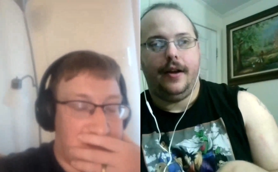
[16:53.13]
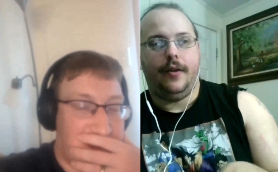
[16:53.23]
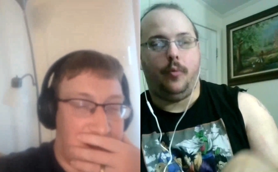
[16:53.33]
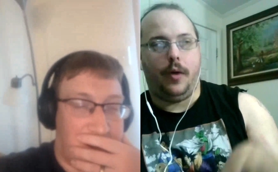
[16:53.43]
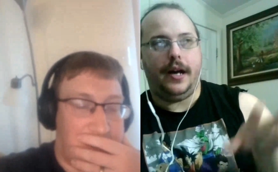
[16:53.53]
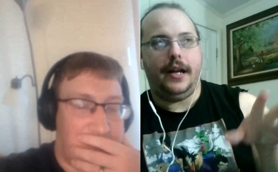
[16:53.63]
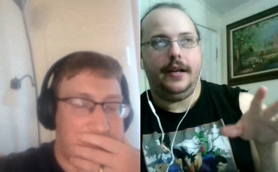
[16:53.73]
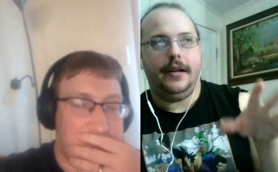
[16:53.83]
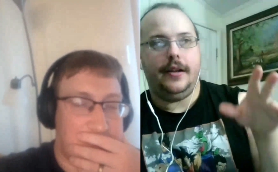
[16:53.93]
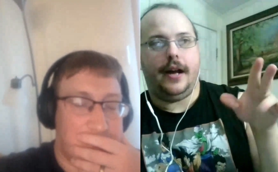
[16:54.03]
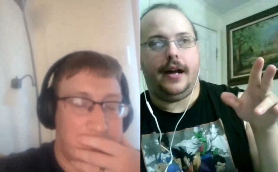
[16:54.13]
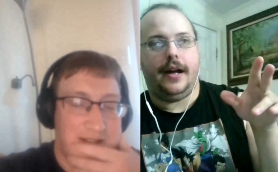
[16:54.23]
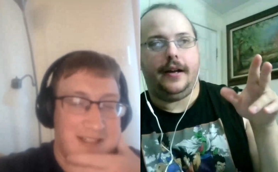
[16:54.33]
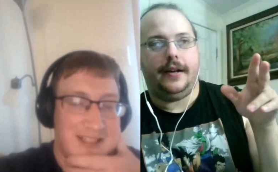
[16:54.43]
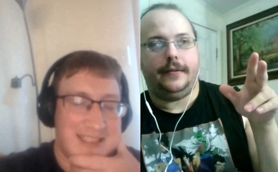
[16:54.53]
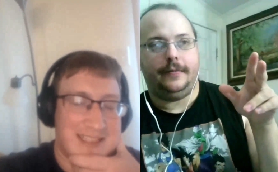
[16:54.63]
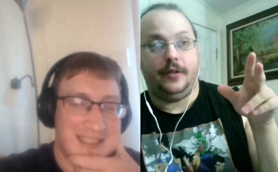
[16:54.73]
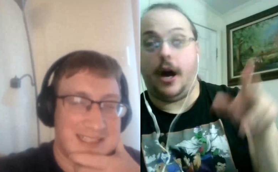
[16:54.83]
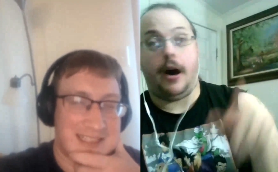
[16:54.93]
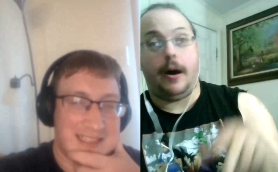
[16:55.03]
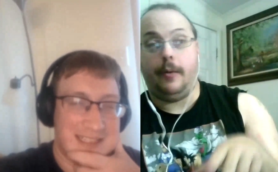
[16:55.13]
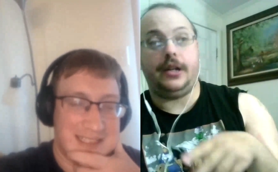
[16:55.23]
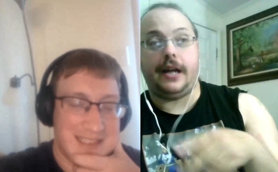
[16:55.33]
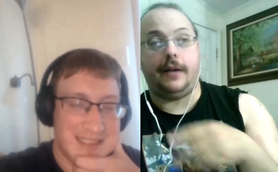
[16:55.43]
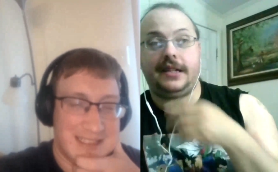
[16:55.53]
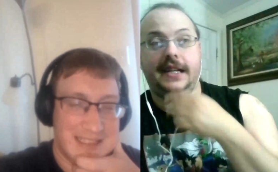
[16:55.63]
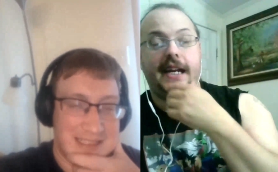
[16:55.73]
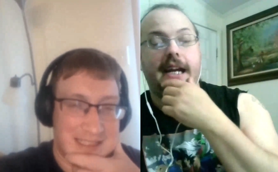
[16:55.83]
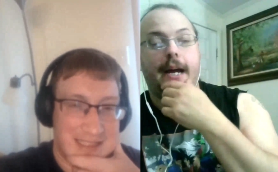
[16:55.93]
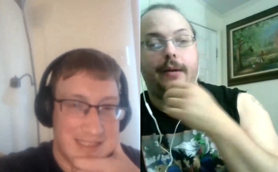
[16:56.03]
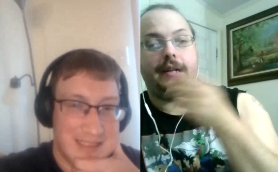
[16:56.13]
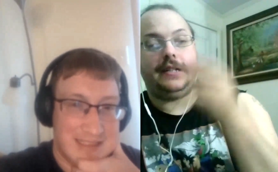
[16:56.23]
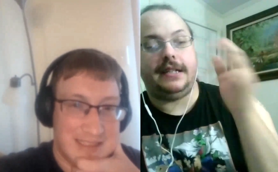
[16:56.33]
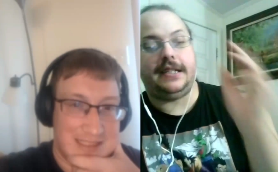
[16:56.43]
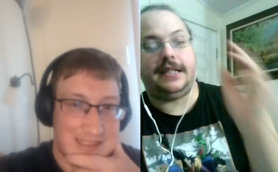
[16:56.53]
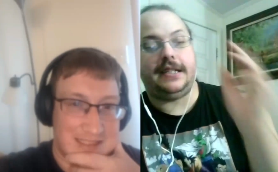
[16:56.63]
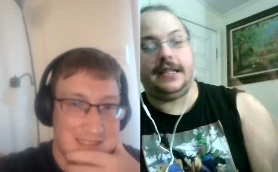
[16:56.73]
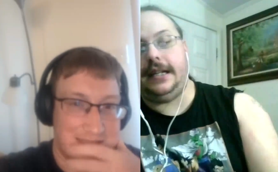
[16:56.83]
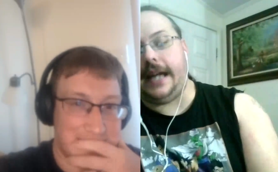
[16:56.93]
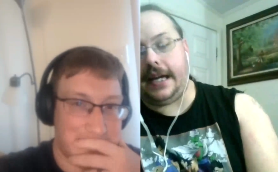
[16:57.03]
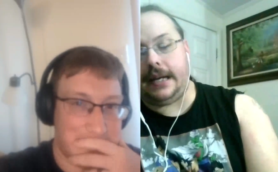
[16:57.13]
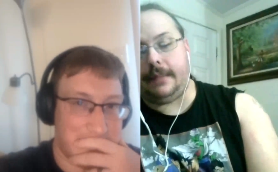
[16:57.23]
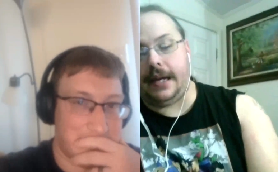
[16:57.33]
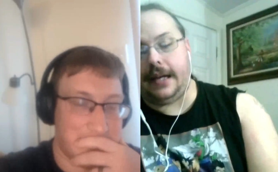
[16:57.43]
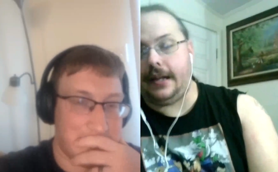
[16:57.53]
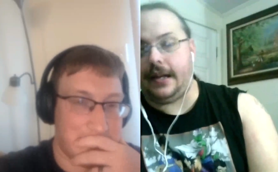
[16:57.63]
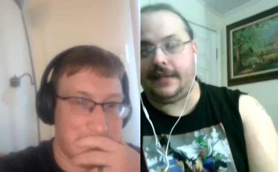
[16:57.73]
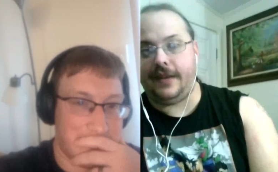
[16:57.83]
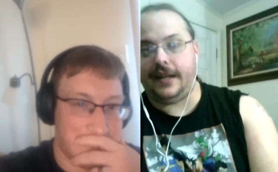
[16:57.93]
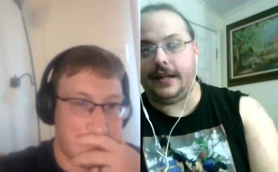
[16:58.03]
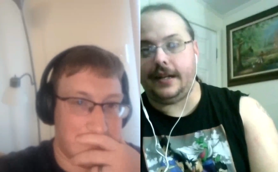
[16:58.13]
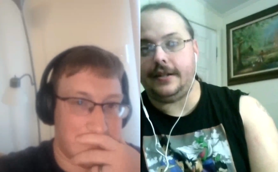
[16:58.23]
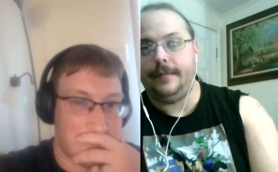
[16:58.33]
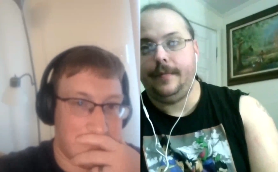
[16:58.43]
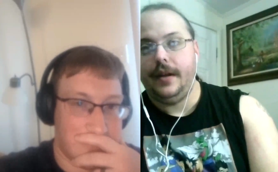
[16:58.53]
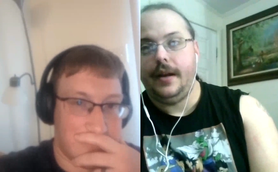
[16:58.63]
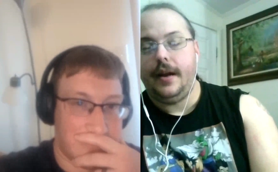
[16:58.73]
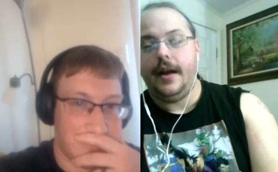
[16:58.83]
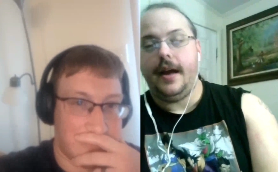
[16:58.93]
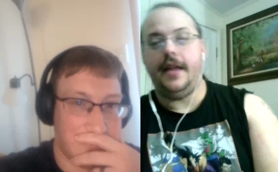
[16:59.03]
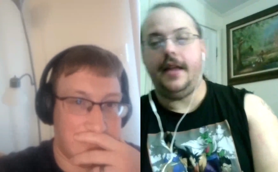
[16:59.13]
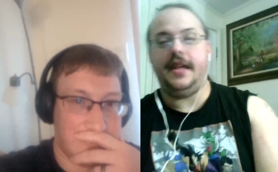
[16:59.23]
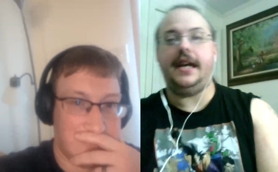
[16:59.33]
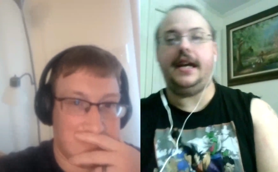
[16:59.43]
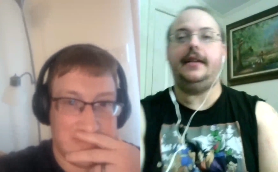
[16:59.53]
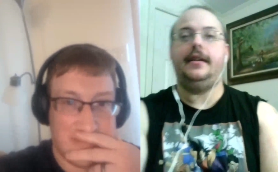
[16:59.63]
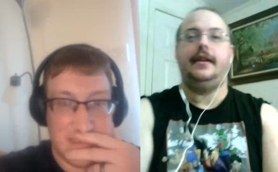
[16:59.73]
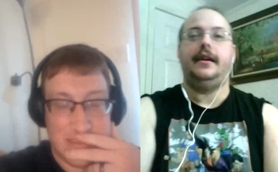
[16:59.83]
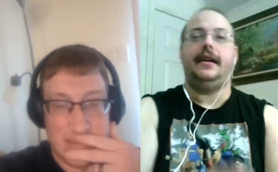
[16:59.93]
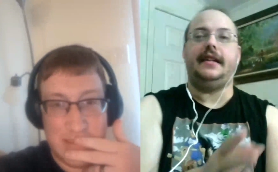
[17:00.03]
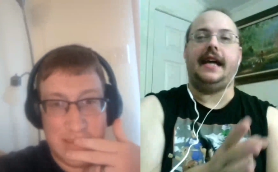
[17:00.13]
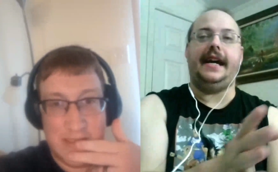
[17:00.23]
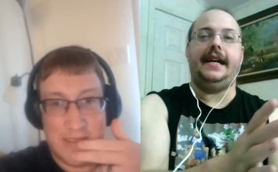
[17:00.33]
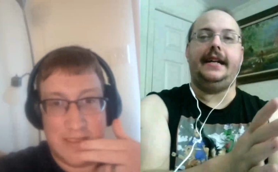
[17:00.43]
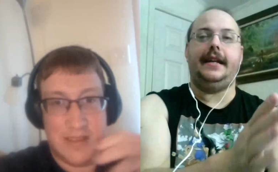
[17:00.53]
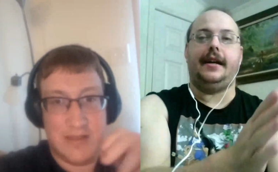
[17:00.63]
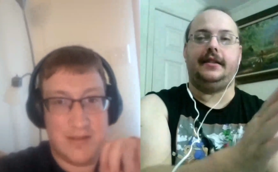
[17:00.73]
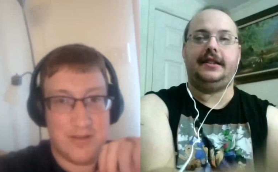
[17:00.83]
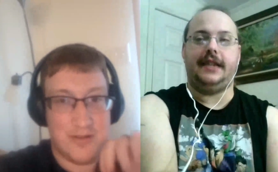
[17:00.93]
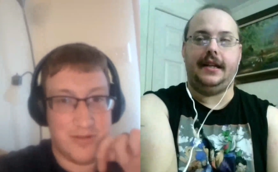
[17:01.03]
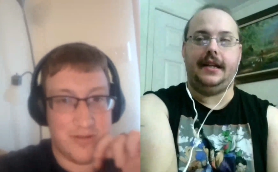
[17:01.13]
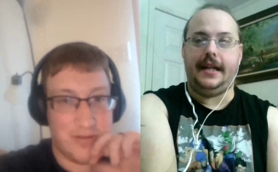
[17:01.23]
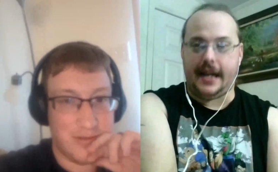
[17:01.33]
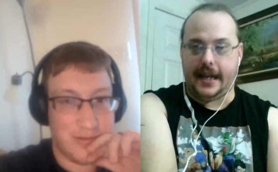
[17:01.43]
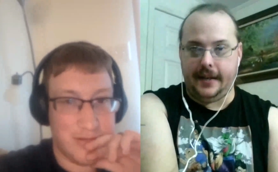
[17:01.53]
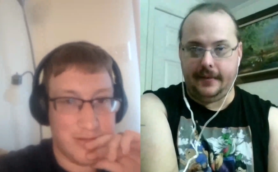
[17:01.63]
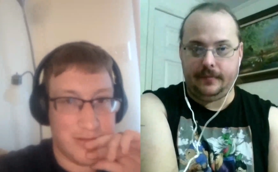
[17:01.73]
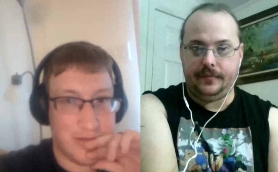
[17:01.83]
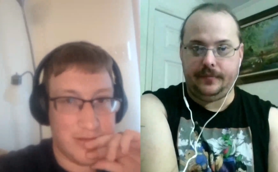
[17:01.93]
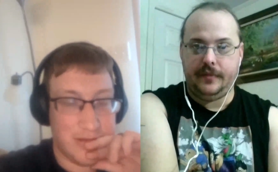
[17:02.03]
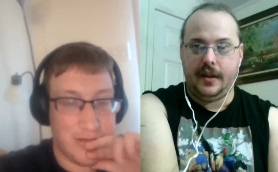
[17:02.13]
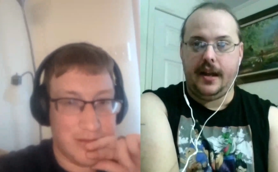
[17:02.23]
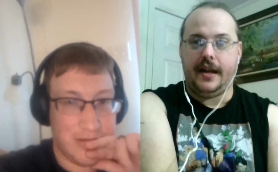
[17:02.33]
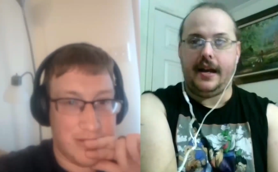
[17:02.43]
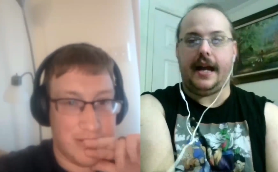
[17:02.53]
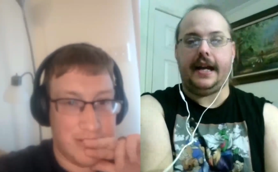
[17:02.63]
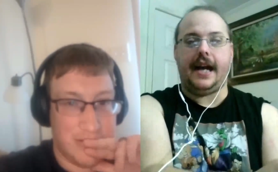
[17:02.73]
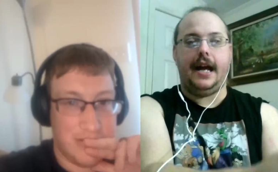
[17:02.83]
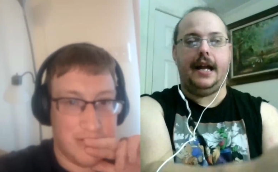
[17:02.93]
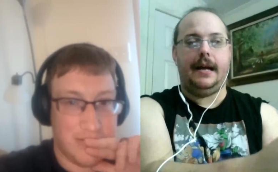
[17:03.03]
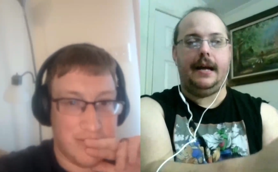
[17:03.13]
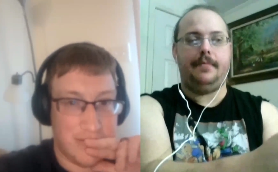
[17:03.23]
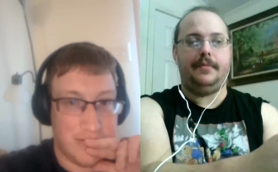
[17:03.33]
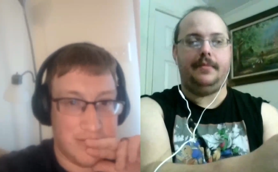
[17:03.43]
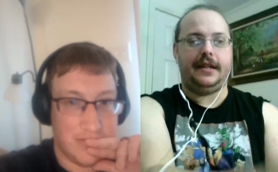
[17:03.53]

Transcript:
Speaker 1: No, so uh, no, I wish I was kidding. I went to Sin City Anime in Las Vegas, and mm-hmm. then that ended on Sunday night. I got up,